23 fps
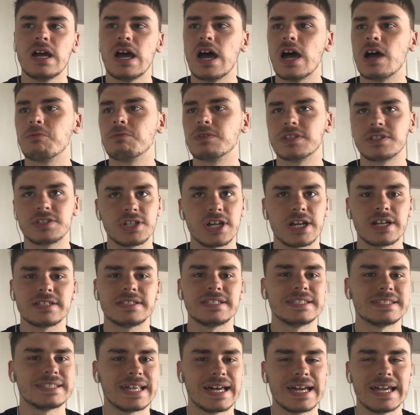with the
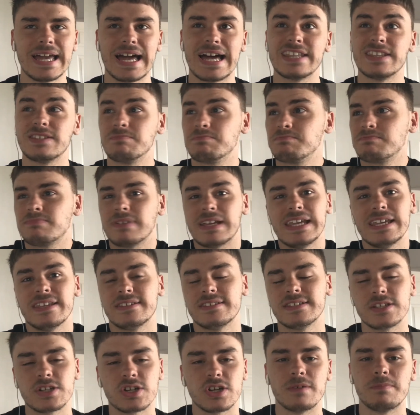chances they had, they
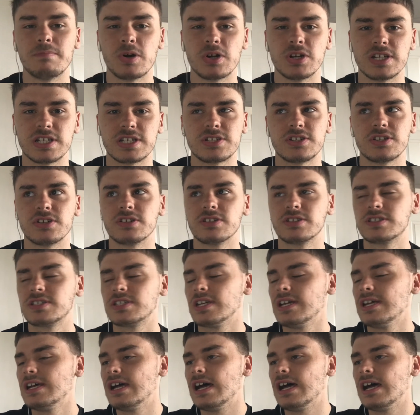easily could have punished us.